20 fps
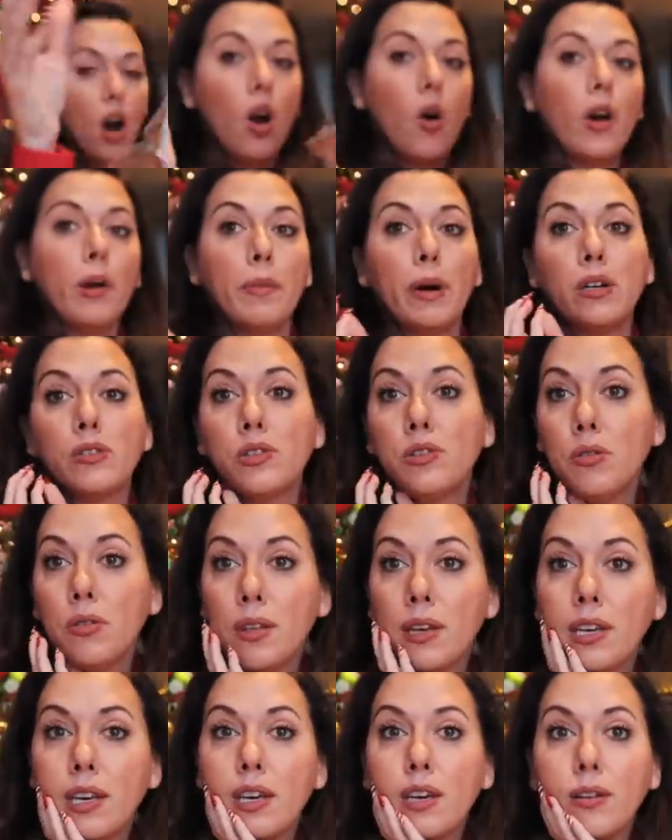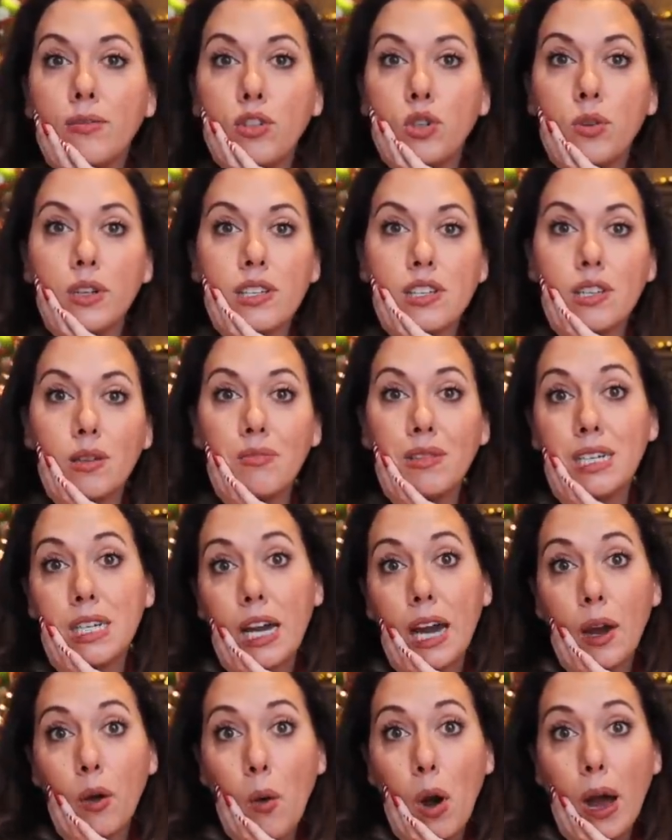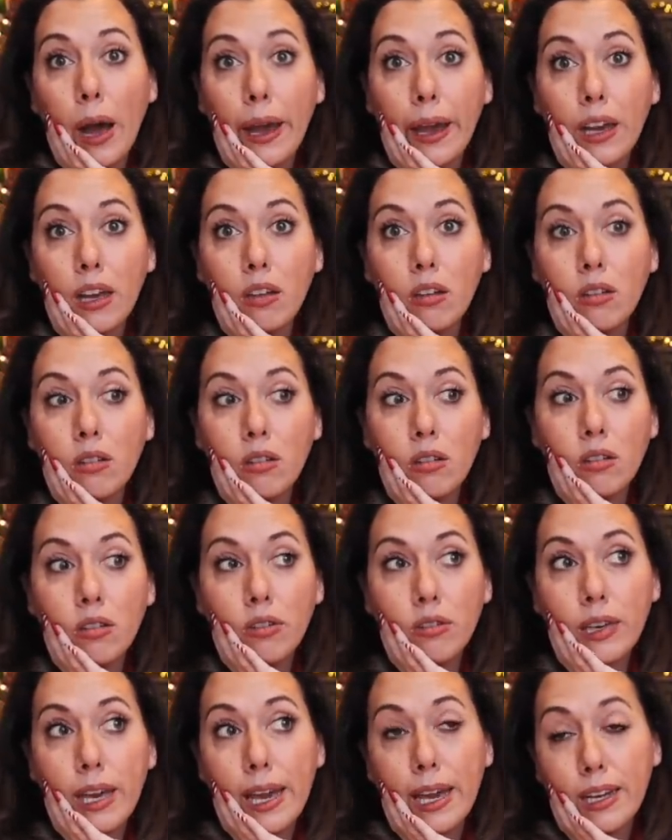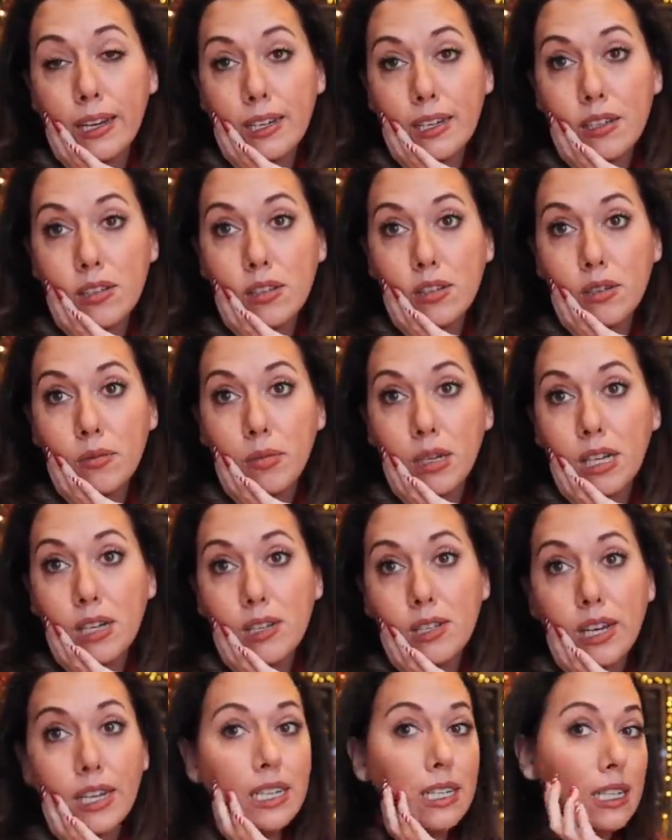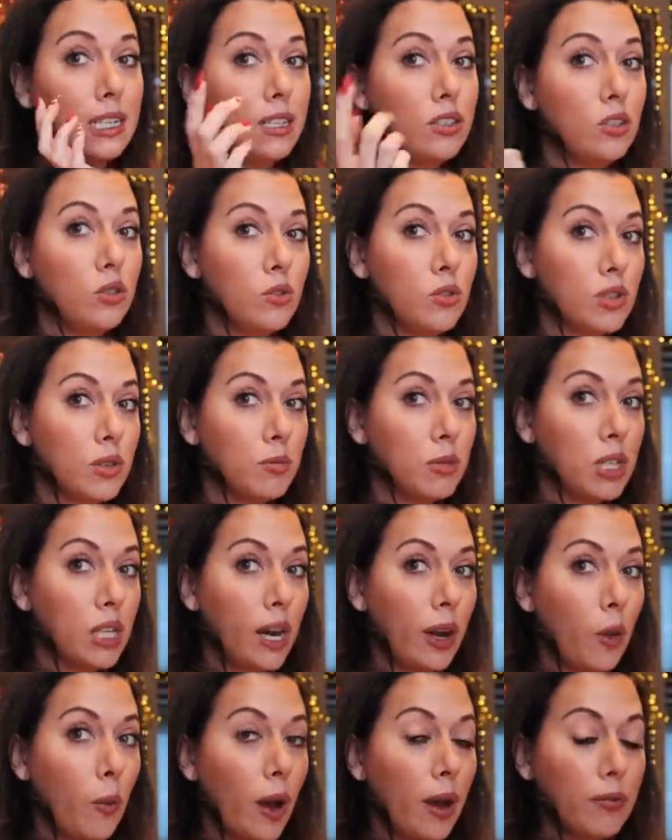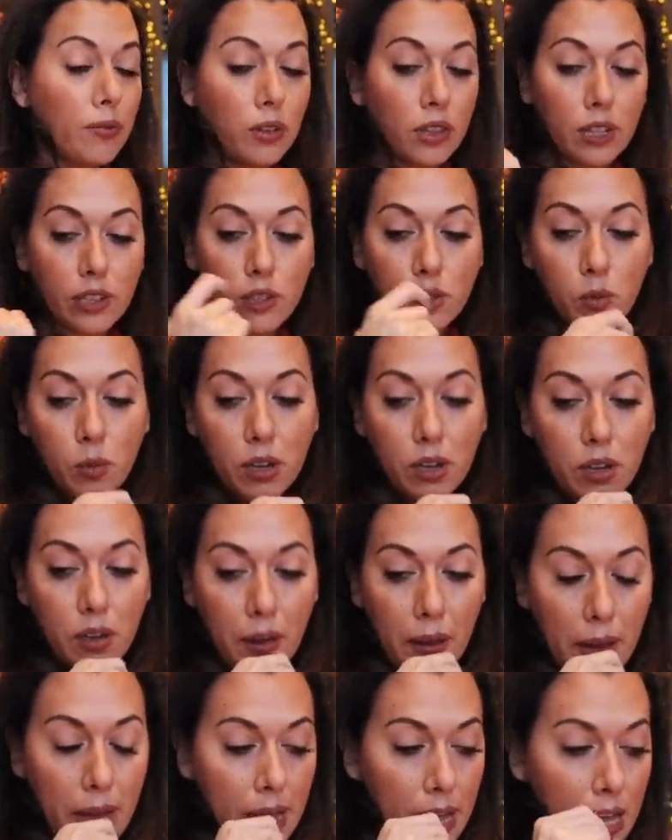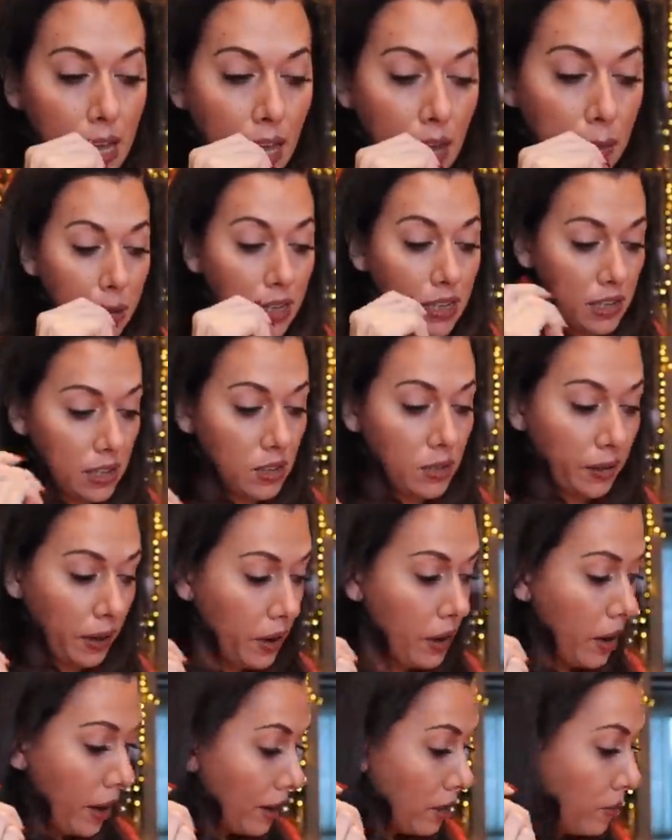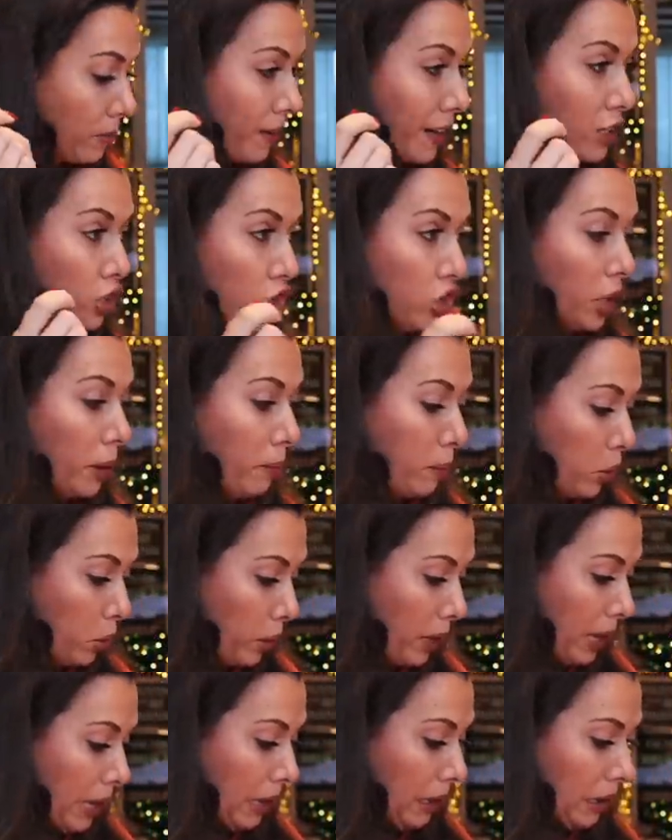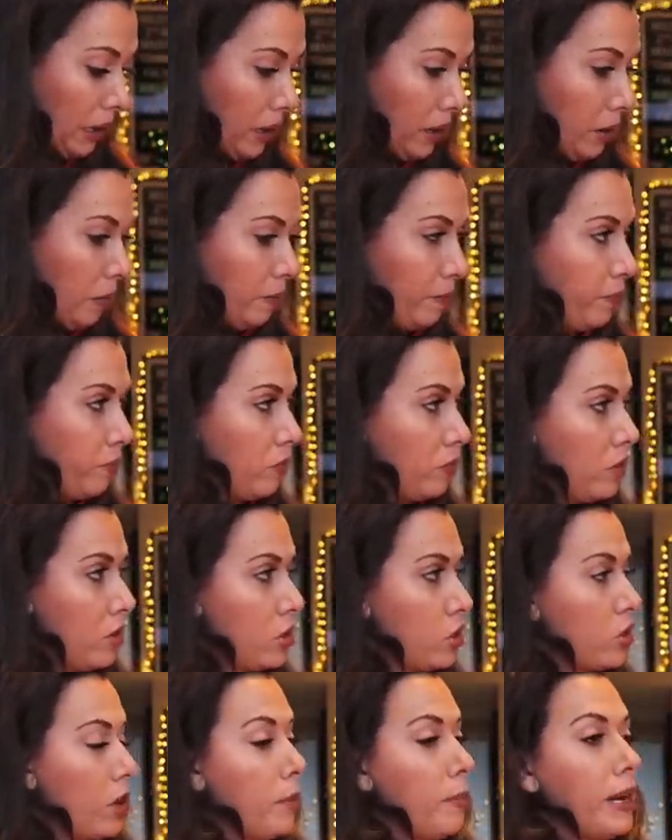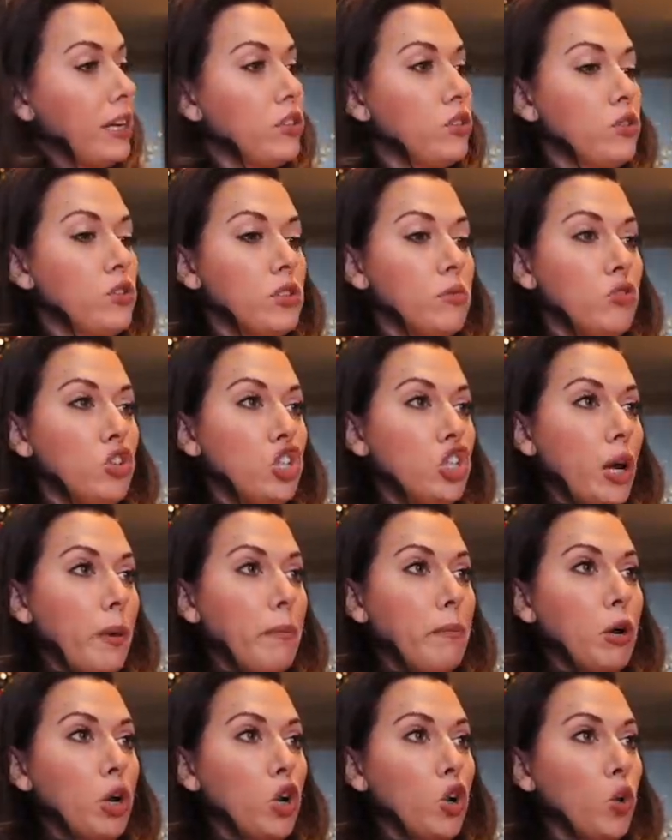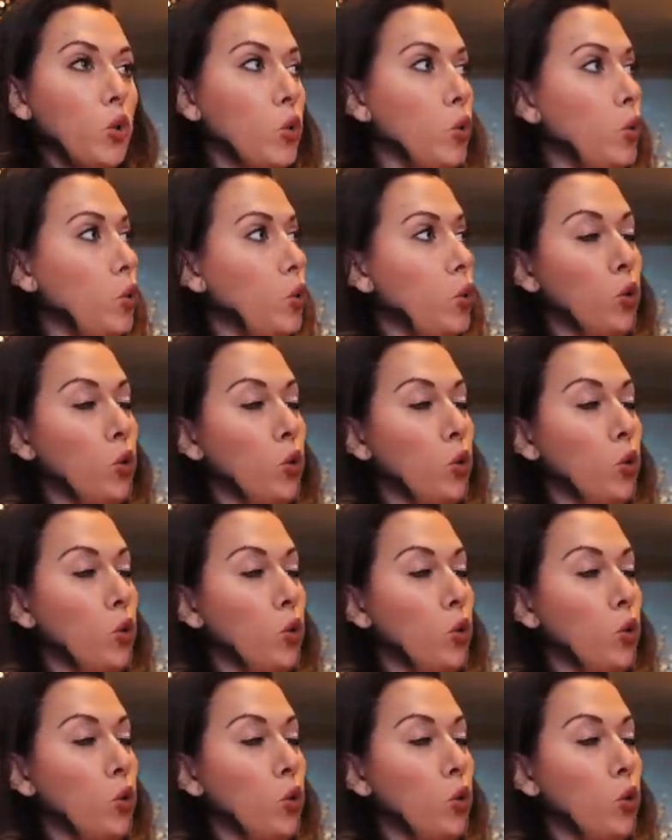Oh, I'm also thinking of doing some DIY candies because I did do some DIY for this one because it's very hard to find jumbo candy. So I might do some jumbo,